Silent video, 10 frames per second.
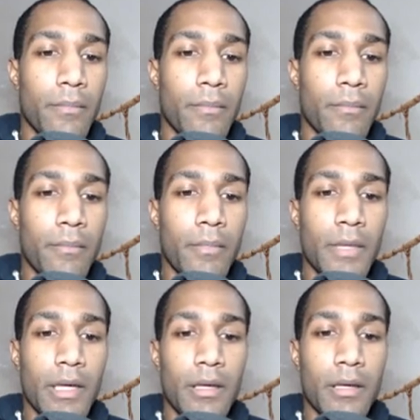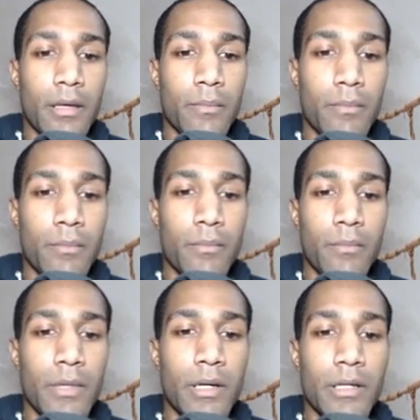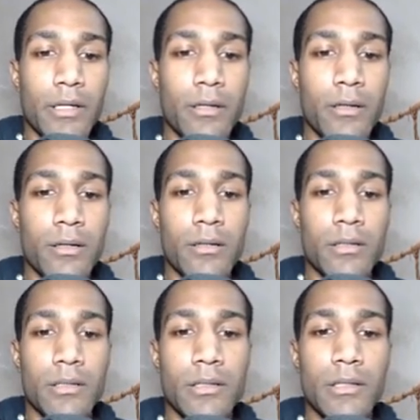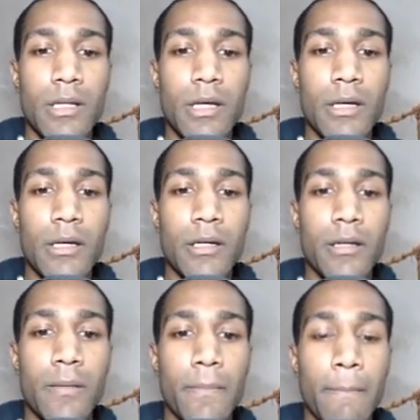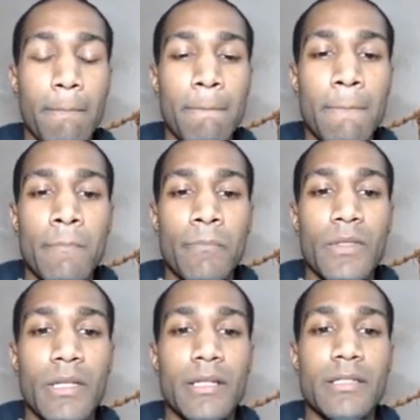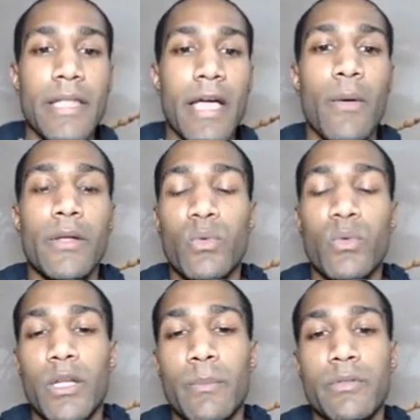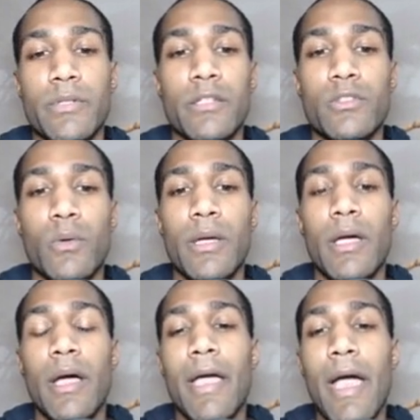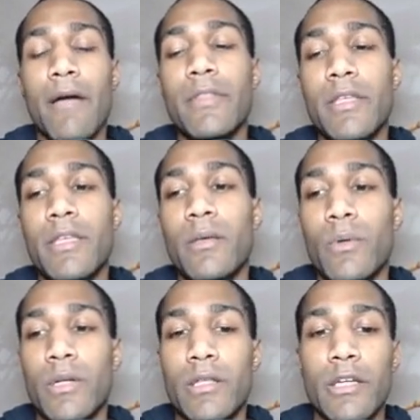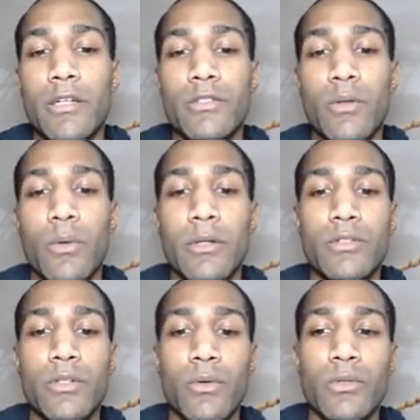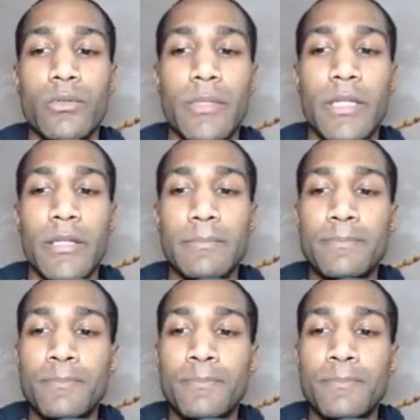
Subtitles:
make money online, it's now at 20%. So I have the keyword in there, so it shows me.